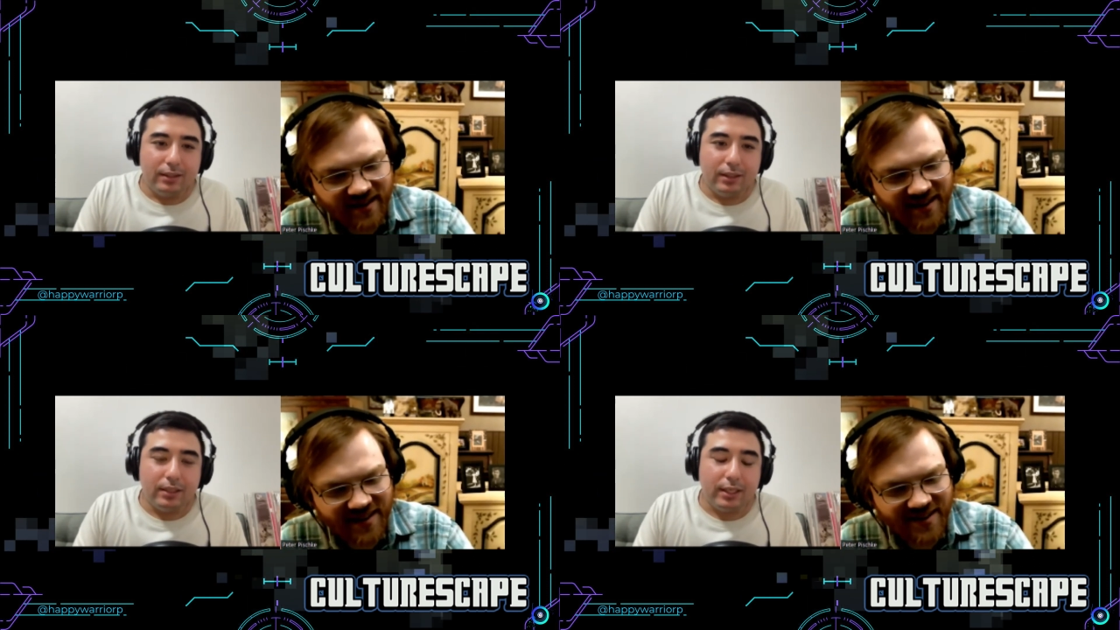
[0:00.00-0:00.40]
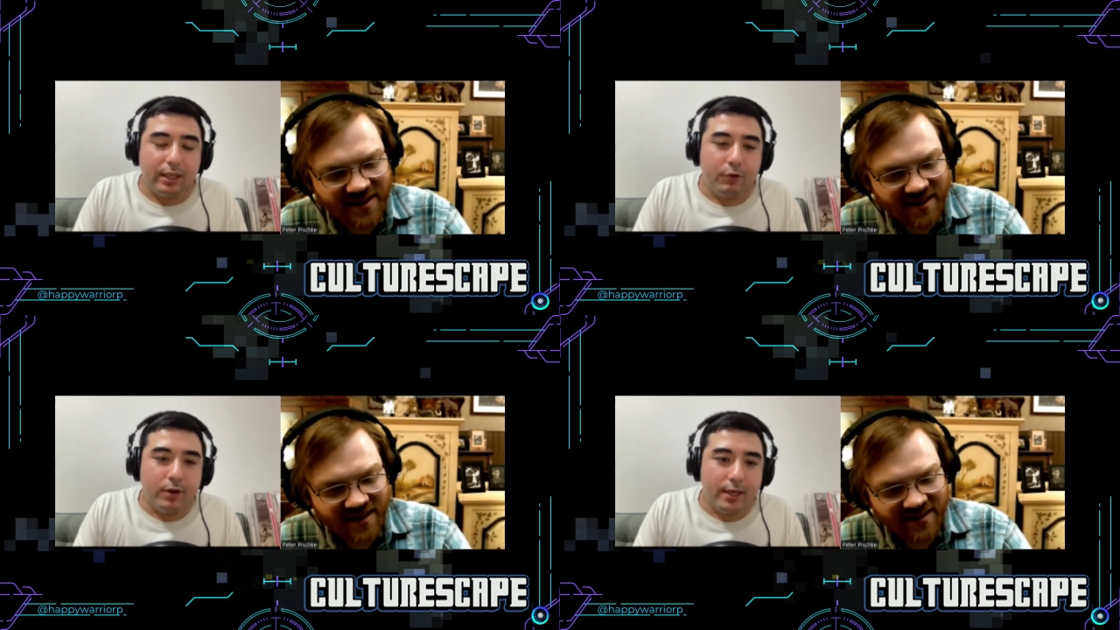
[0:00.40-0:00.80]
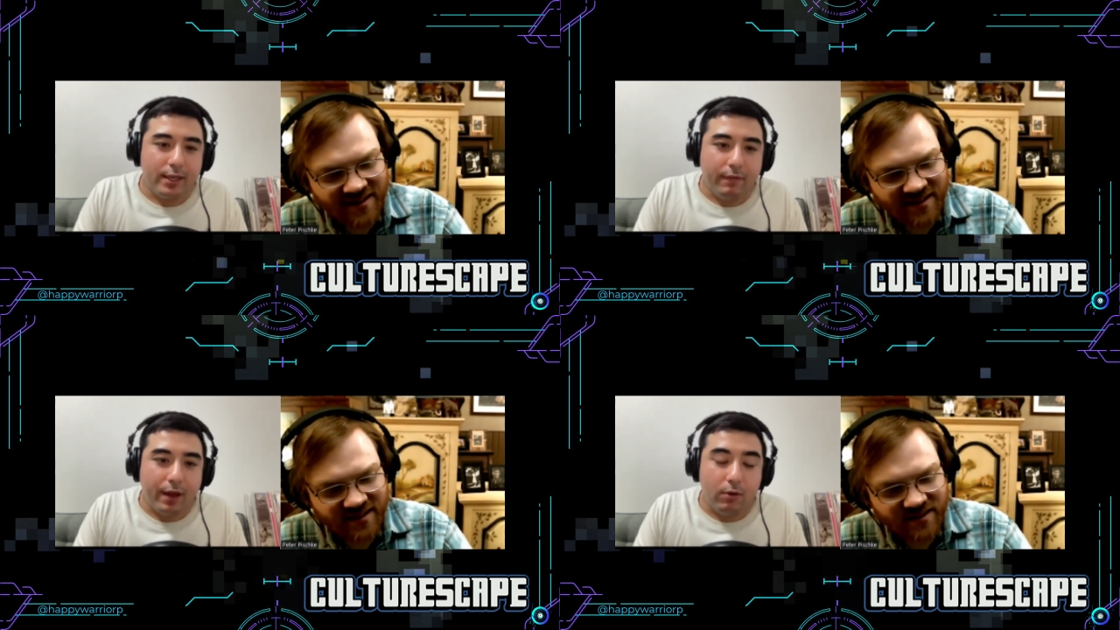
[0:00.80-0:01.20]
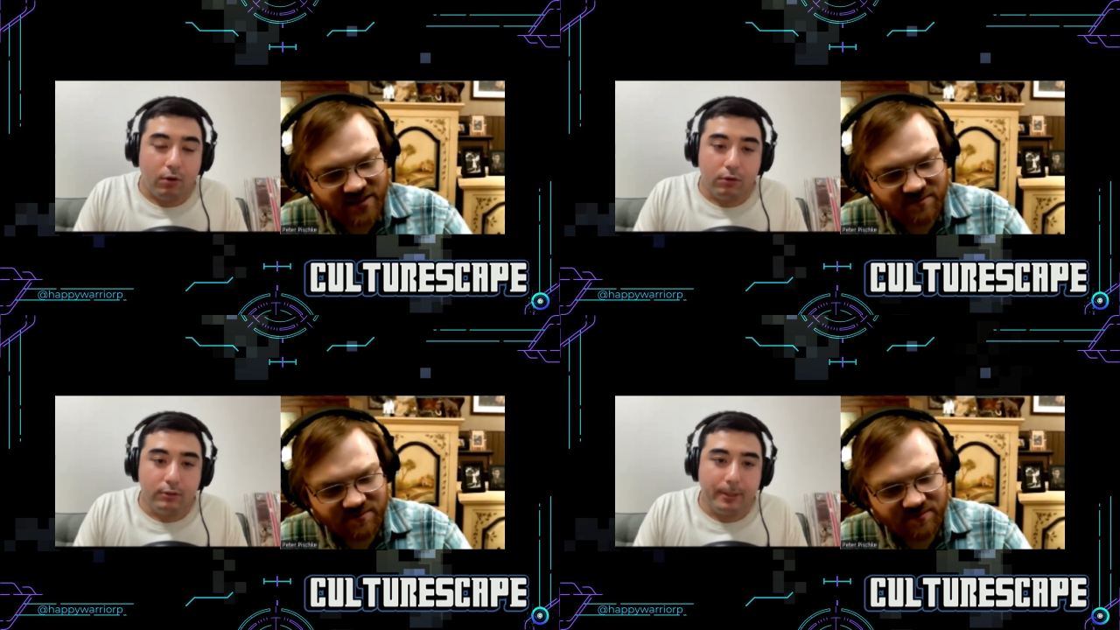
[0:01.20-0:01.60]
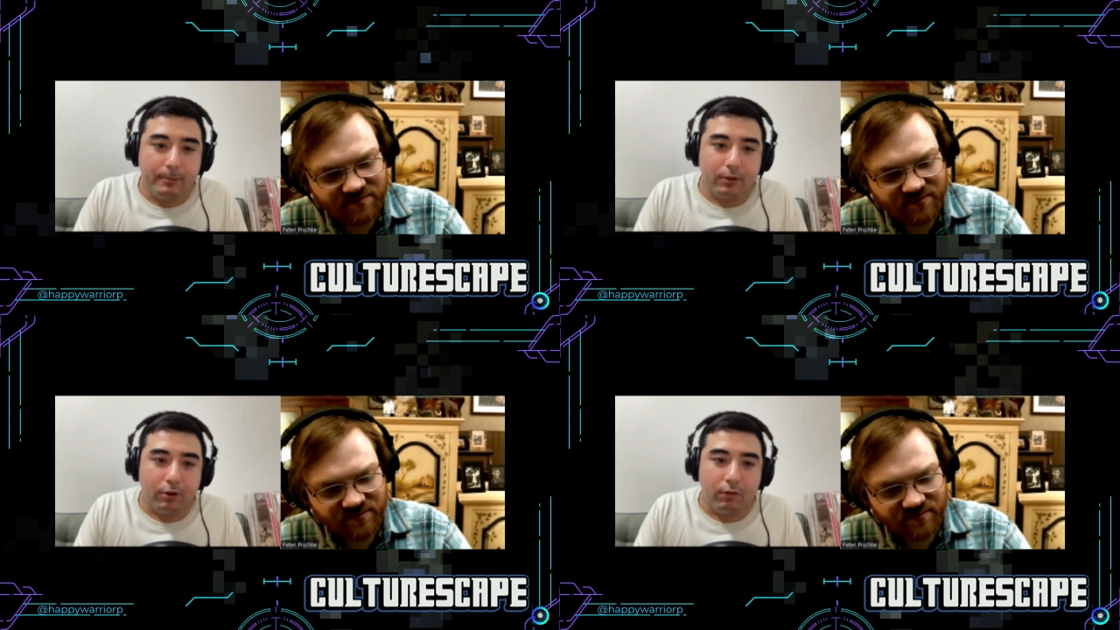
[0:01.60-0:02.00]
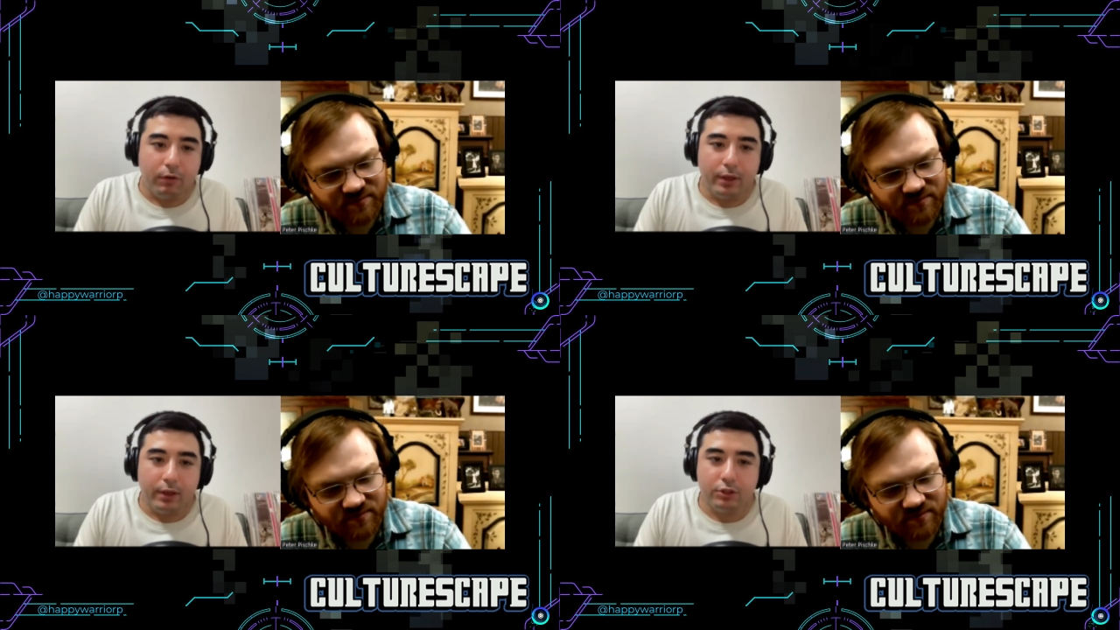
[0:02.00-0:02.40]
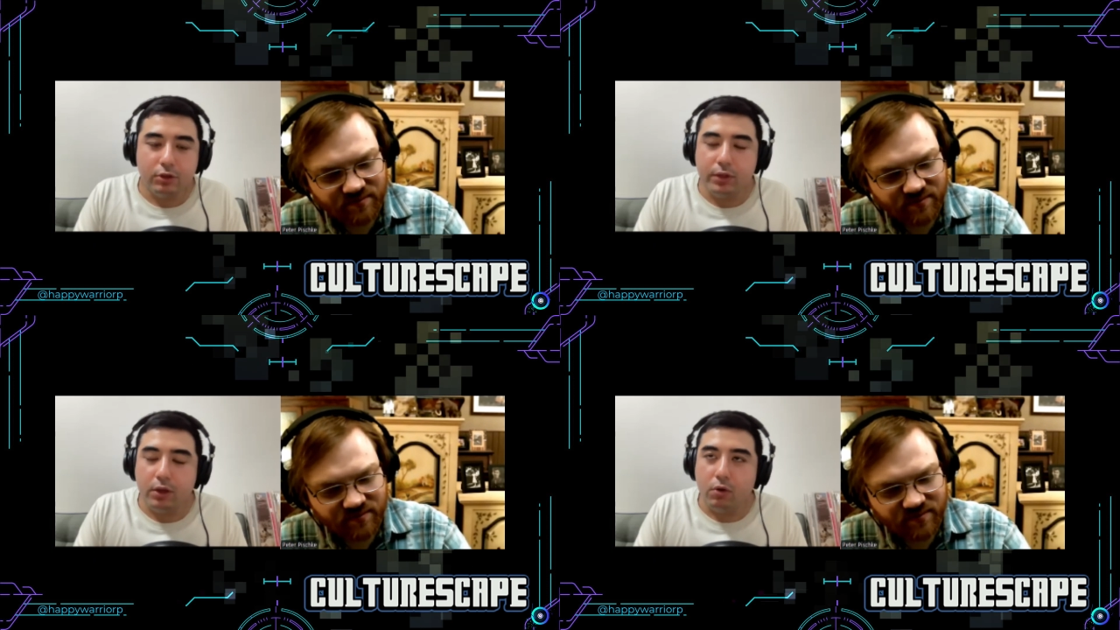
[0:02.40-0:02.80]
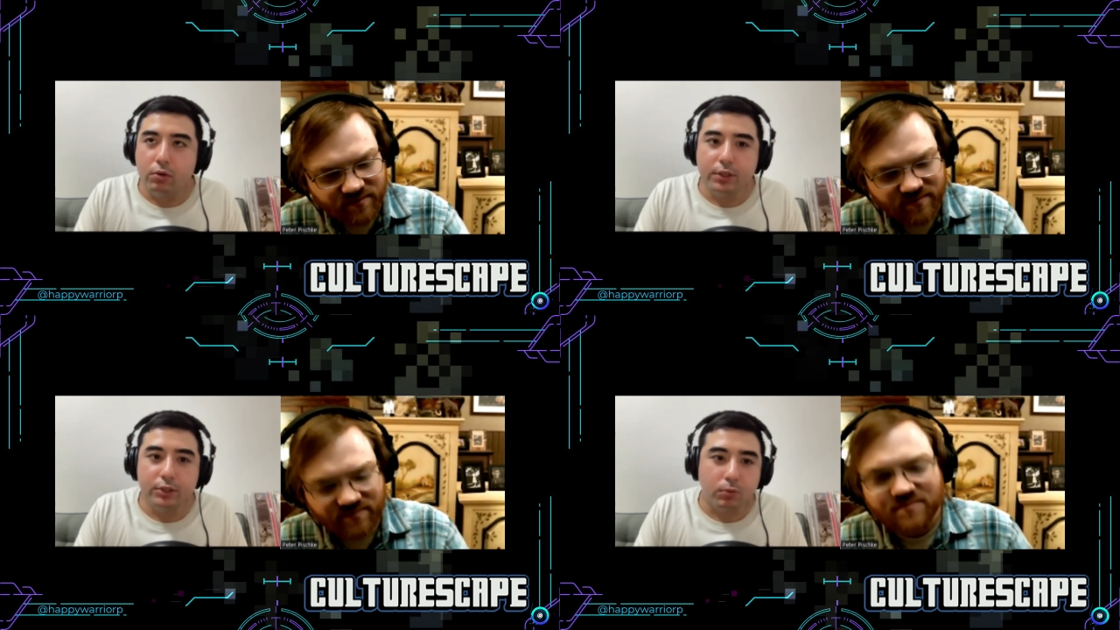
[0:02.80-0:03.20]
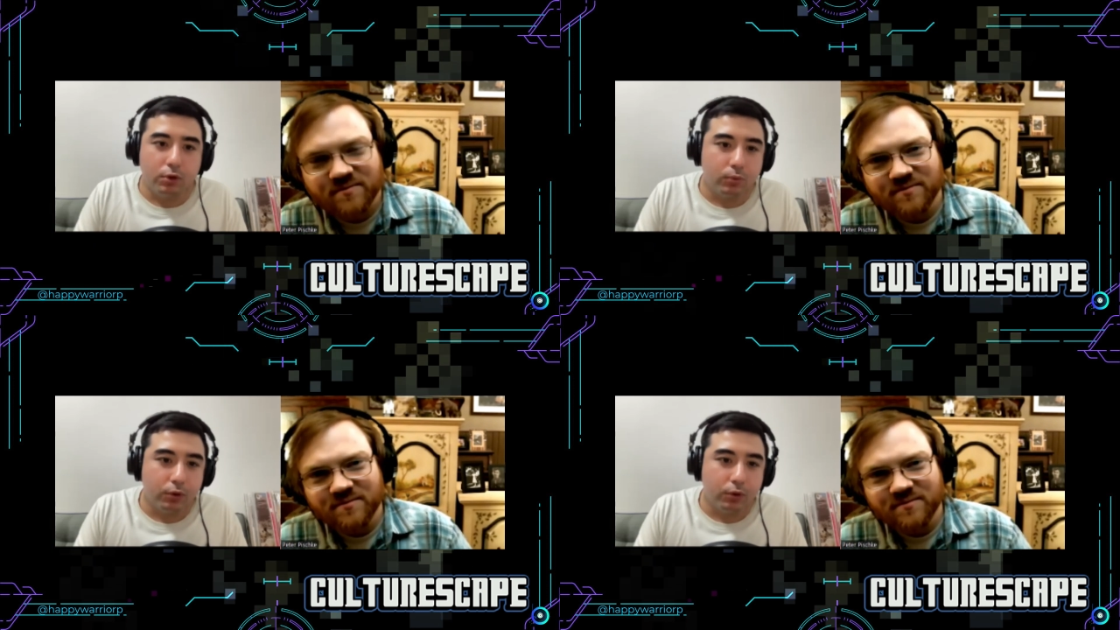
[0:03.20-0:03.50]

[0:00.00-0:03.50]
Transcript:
Speaker 1: Yeah, to give you an idea of how old people are over here, so the oldest World